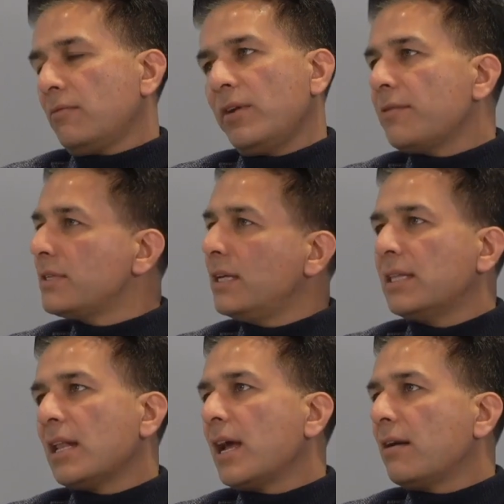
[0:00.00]
we have seen
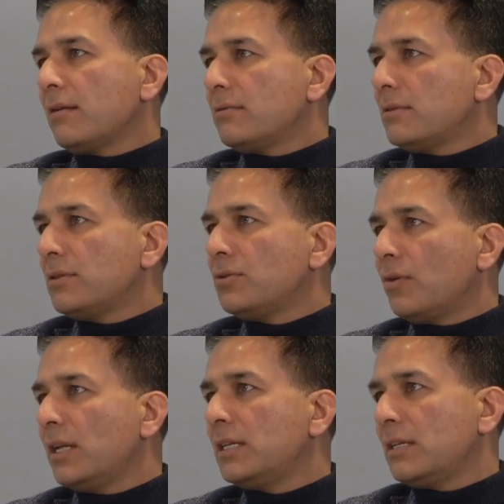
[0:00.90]
that era,
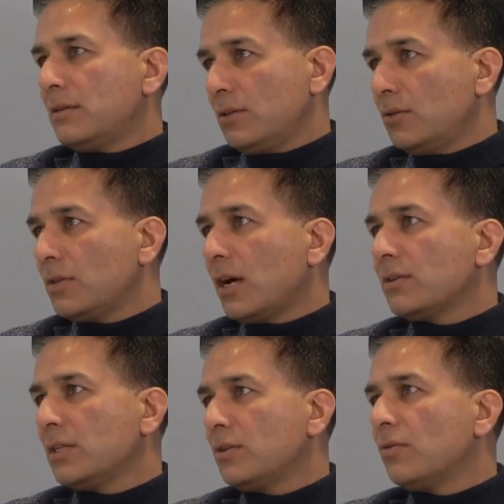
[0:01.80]
2000 to
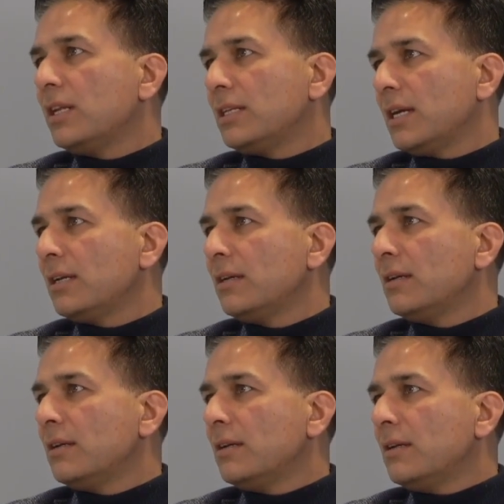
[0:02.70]
2010.
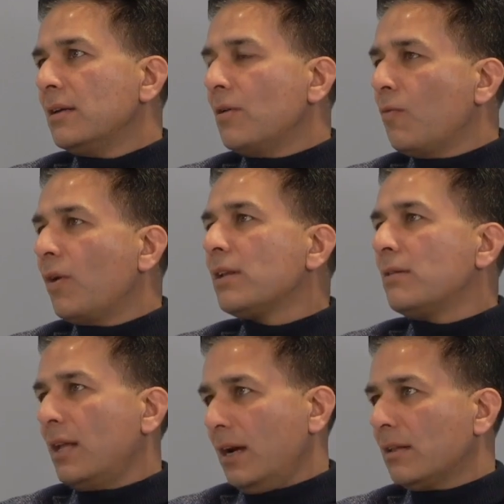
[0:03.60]
What
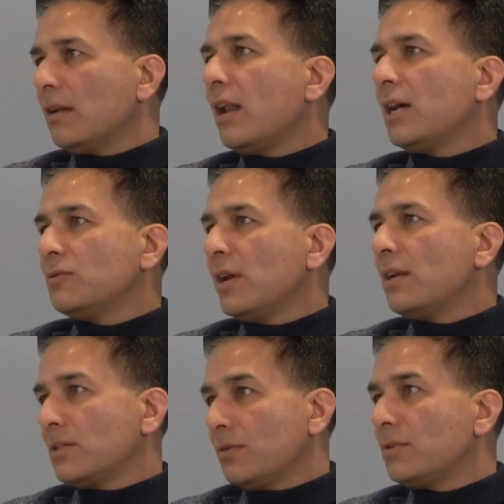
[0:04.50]
the other large
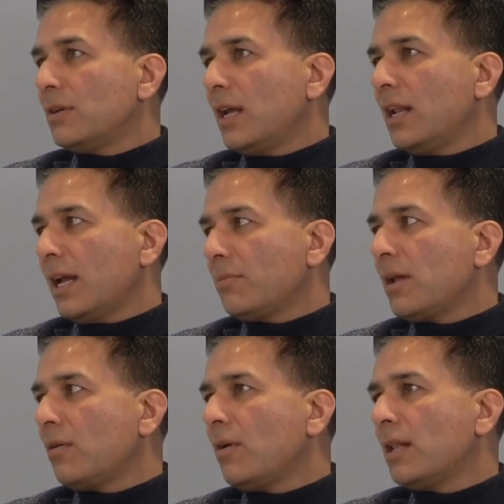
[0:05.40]
vendors of today, like
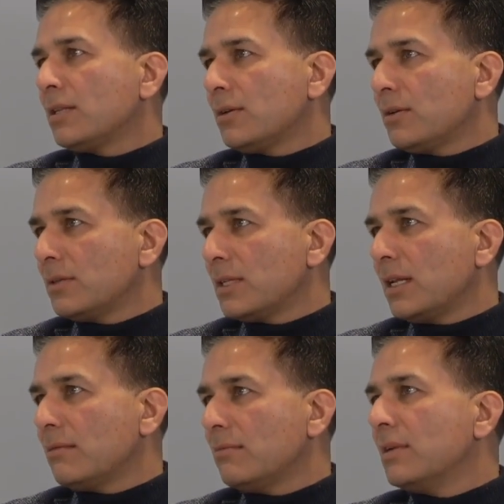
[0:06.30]
Palo Alto's
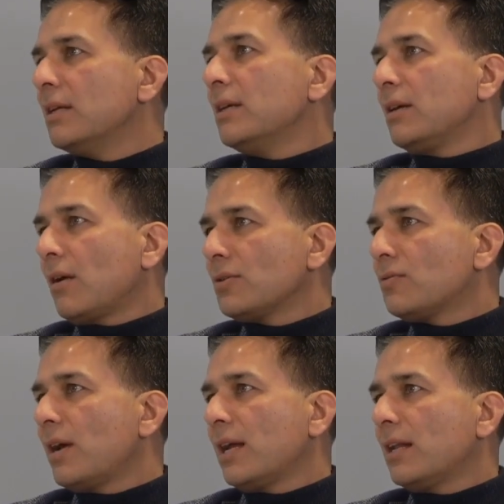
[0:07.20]
and
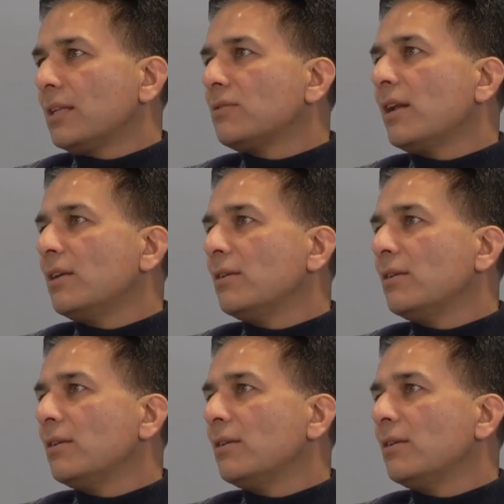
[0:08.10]
CrowdStrike and others trying to